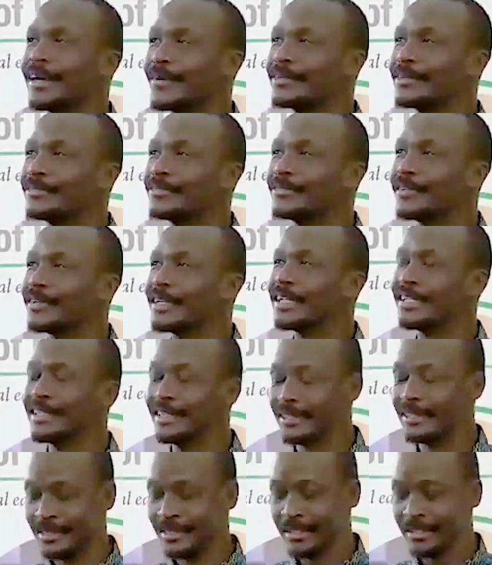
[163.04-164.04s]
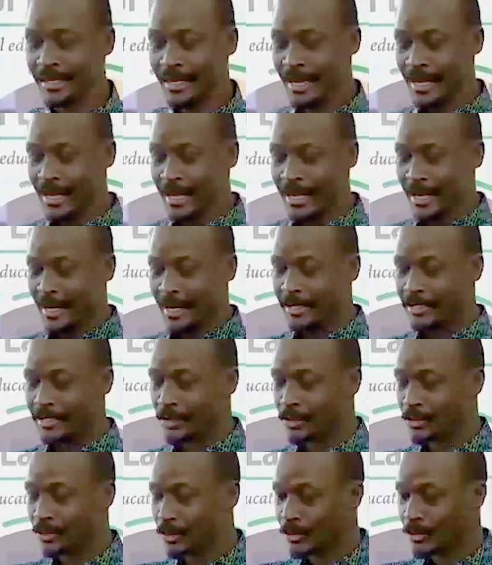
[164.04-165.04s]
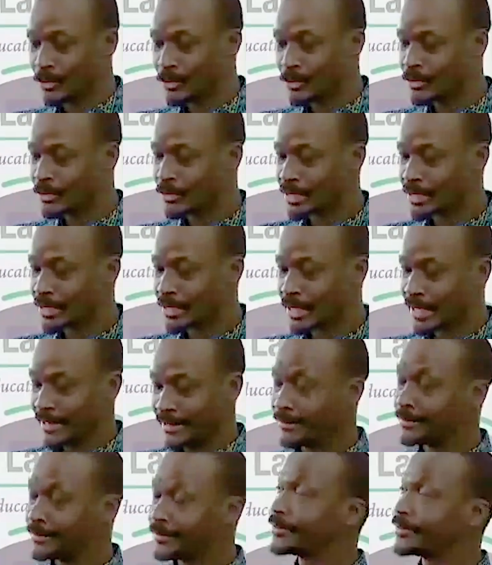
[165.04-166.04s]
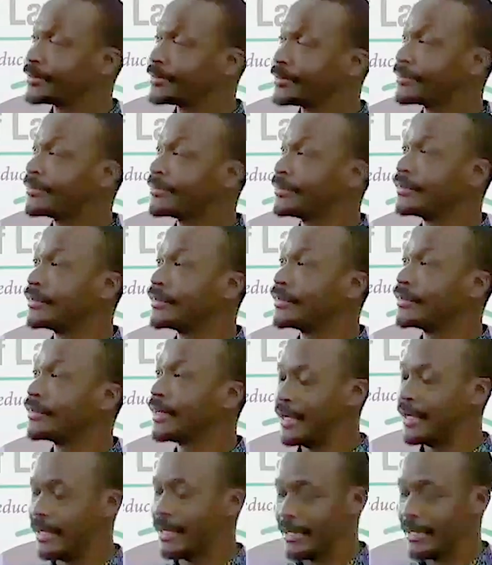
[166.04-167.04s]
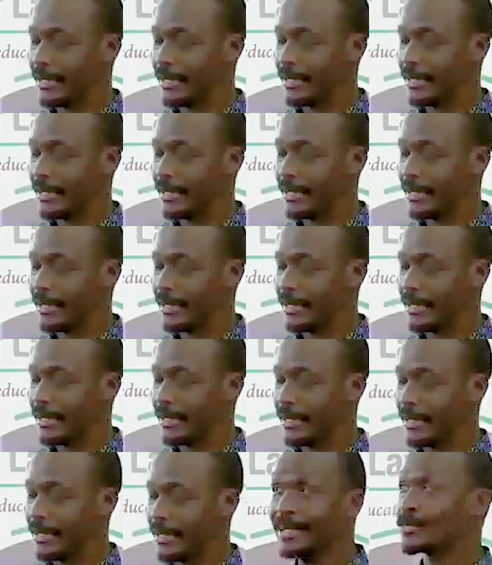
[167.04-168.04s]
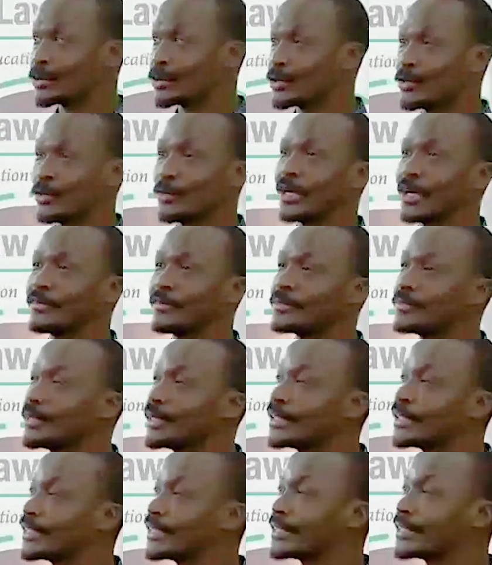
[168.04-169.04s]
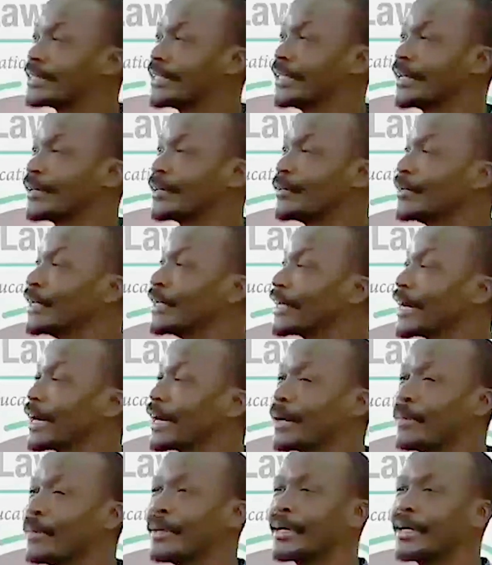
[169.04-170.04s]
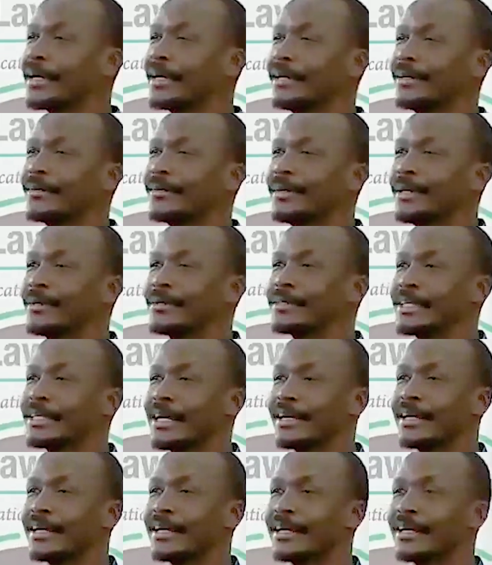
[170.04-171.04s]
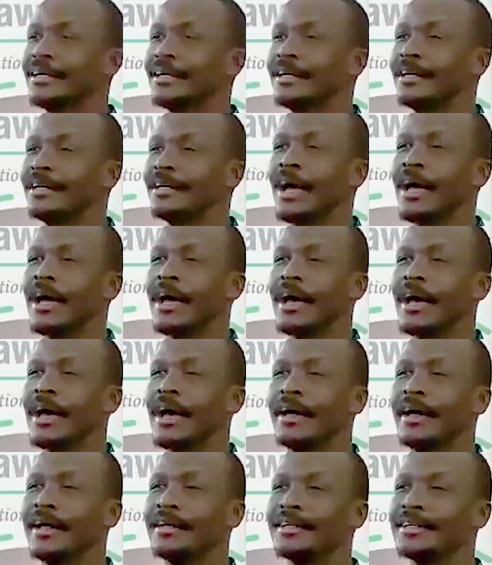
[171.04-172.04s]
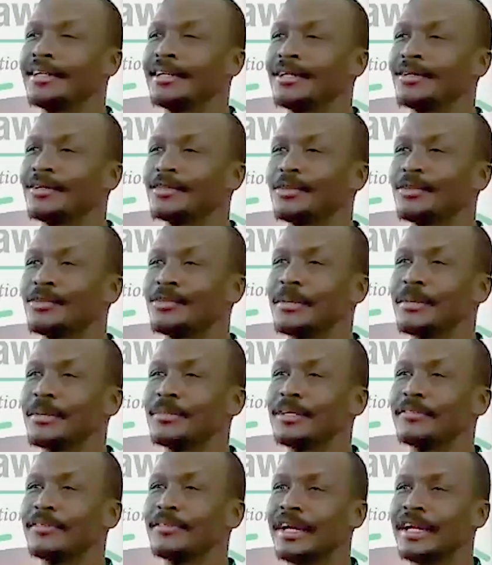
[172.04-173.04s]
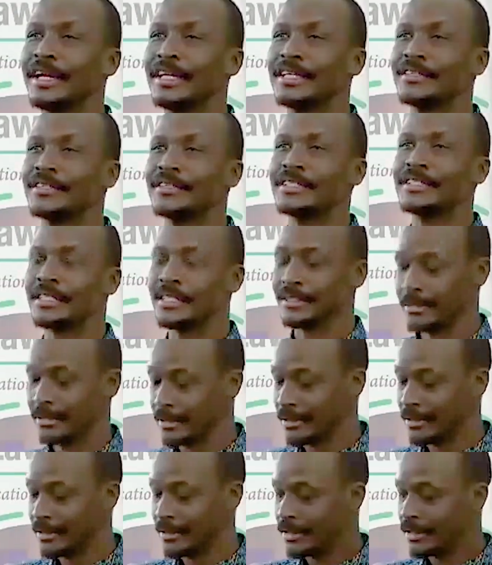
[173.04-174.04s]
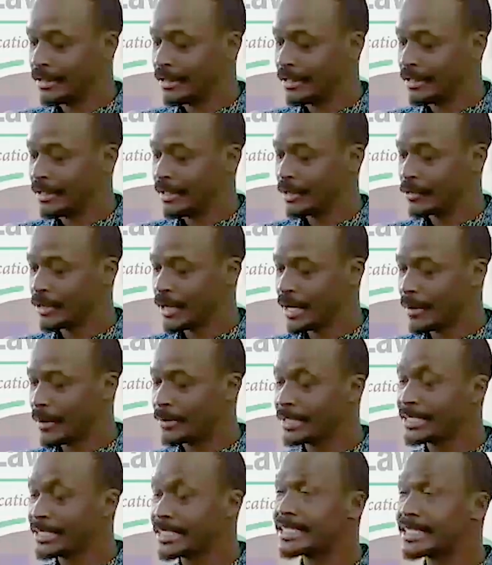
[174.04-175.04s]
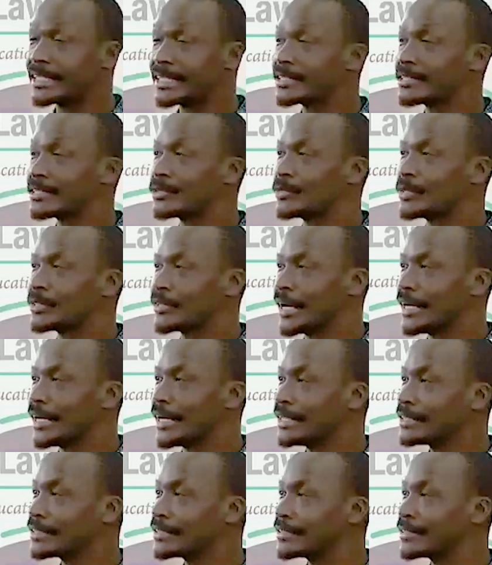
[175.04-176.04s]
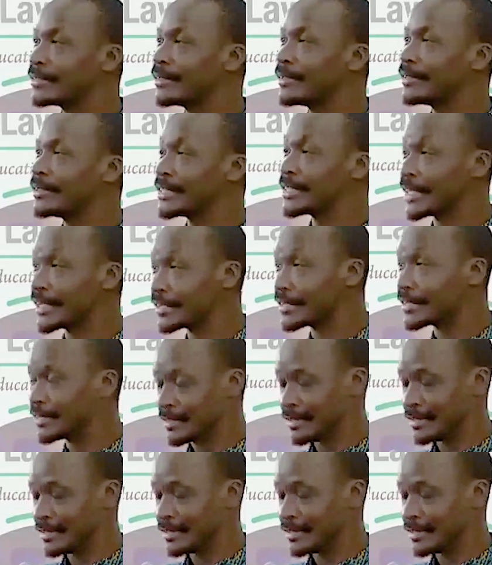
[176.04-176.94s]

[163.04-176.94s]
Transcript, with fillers: quite vividly. And Shikuku used to say, um, I, I, saw Shikuku give speeches, including in Kakamega when I was younger, and he used to do something very interesting. He would come with sticks to his rallies, sticks,